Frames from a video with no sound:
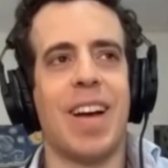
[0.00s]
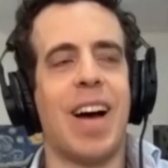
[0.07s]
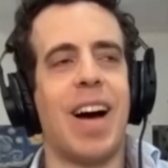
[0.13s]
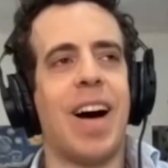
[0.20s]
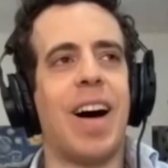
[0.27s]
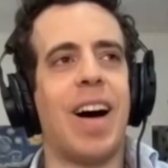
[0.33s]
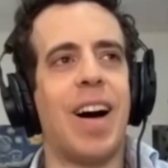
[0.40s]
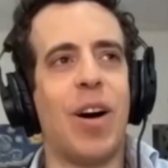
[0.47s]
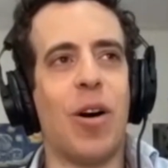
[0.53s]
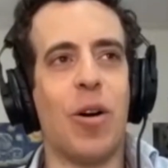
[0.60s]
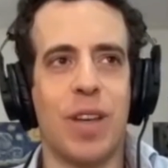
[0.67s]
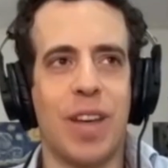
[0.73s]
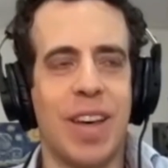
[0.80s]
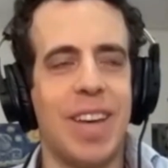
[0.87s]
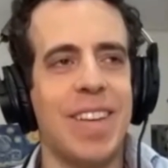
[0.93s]

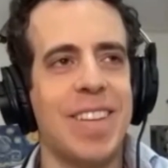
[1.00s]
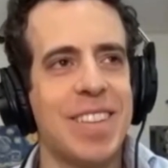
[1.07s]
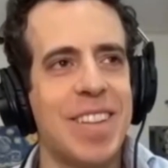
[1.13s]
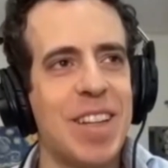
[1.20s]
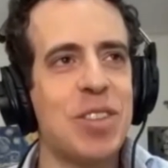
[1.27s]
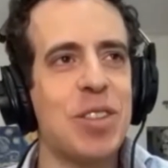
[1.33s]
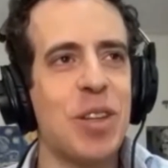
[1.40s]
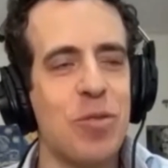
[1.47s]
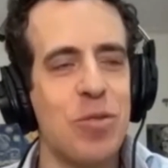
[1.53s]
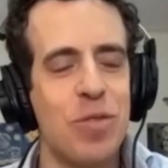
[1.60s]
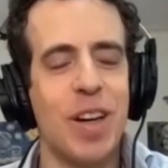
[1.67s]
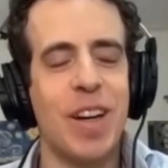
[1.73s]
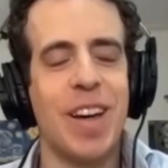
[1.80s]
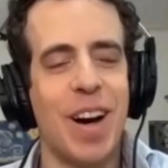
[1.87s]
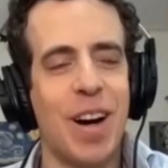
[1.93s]
Okay, that's
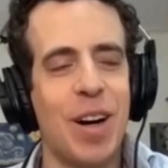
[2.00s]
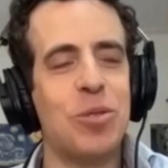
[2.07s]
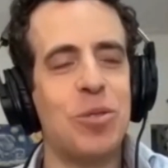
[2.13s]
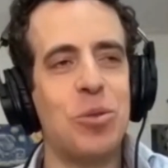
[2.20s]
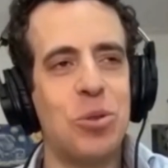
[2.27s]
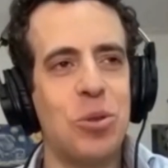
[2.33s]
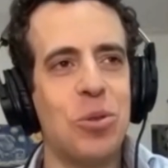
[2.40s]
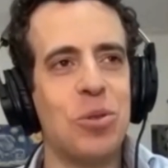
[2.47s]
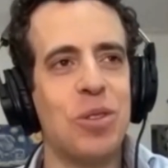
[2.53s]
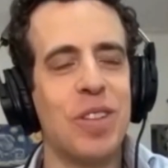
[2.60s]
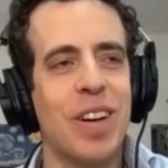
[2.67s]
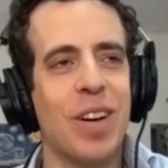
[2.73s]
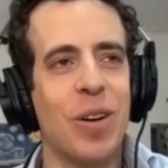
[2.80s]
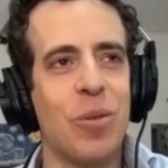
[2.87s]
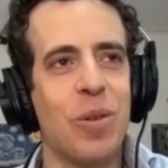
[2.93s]
very hard to choose
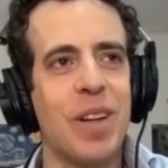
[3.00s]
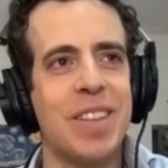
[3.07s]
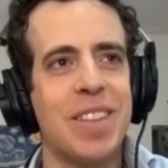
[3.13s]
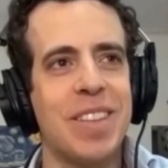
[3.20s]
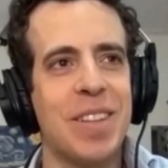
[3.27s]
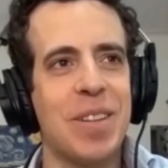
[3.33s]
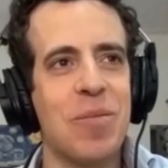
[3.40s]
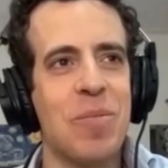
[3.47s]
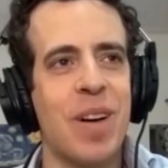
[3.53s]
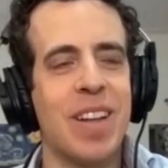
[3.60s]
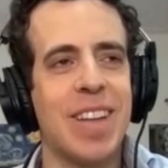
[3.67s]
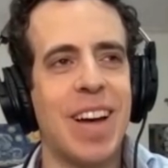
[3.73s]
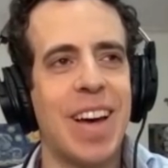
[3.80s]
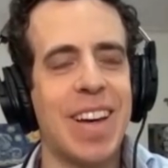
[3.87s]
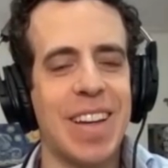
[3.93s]
always,
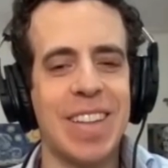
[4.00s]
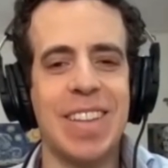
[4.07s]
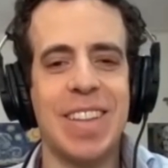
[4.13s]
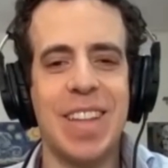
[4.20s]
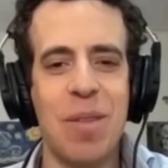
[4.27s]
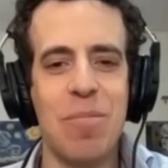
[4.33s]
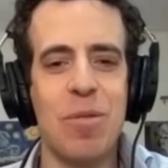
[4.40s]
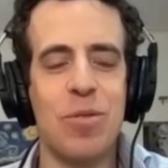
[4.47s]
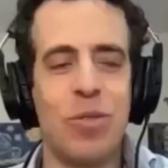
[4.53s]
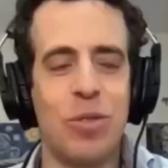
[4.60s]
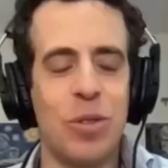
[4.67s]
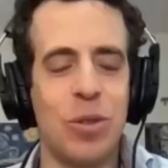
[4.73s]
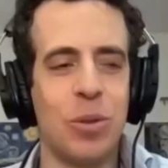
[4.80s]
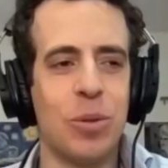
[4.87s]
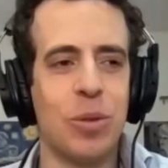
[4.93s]
but I can name a
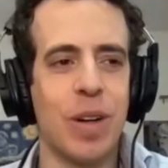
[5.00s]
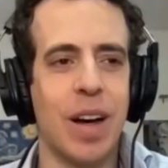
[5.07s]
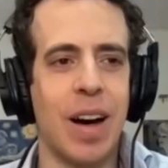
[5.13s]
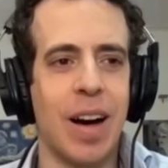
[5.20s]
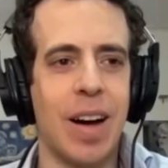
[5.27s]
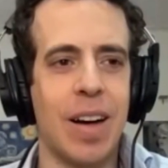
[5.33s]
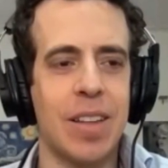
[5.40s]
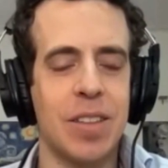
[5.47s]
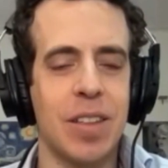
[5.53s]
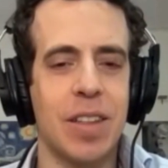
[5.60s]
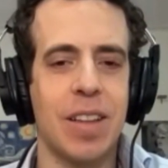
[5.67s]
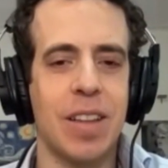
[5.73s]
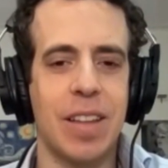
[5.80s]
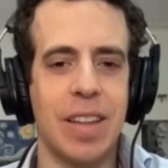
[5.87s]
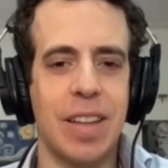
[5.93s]
few.
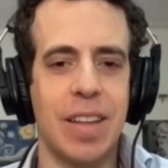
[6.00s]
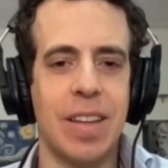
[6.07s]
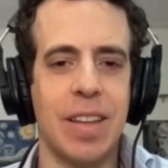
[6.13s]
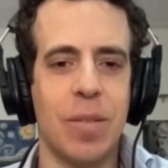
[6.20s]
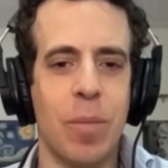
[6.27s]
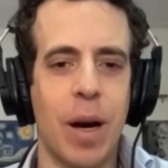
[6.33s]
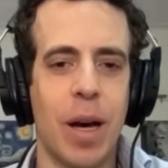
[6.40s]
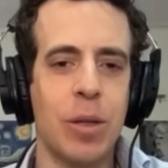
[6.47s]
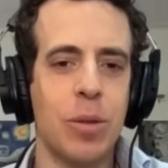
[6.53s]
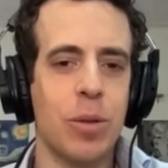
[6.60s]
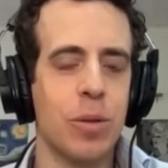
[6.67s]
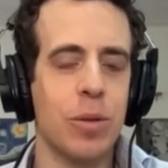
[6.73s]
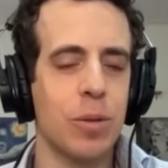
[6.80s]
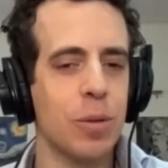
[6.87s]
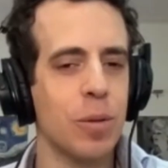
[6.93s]
Certainly, my
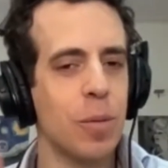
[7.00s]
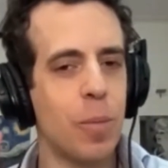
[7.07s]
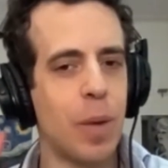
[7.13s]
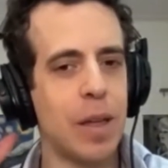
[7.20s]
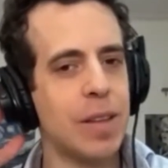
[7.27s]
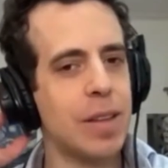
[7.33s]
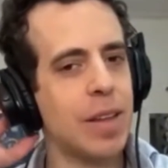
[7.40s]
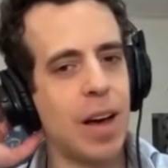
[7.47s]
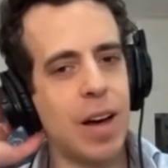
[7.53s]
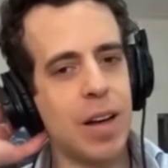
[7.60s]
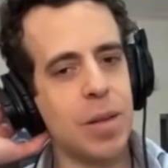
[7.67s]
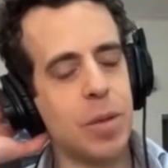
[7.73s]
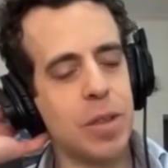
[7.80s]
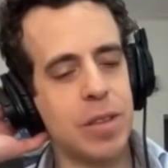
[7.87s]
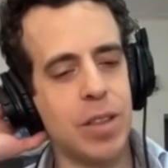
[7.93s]
guru, Pandit
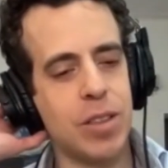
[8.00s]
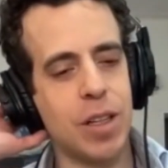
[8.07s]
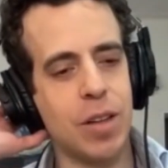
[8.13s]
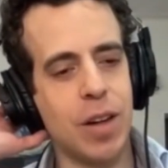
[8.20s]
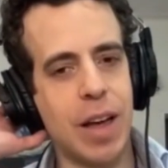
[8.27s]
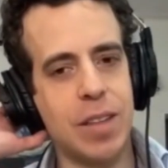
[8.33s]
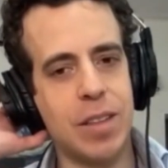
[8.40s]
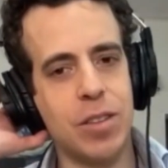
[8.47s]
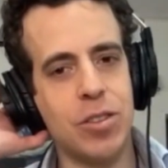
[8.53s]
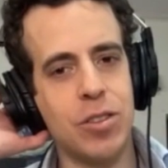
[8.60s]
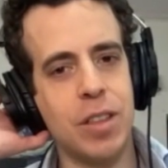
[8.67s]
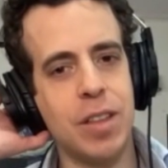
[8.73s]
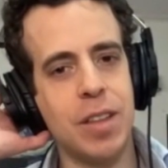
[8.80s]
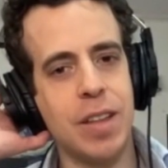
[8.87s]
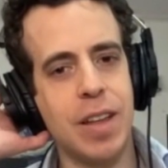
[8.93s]
Hariprasad Chaurasya
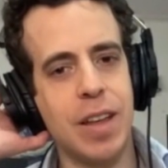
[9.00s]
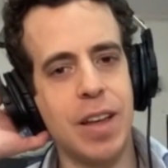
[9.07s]
ji,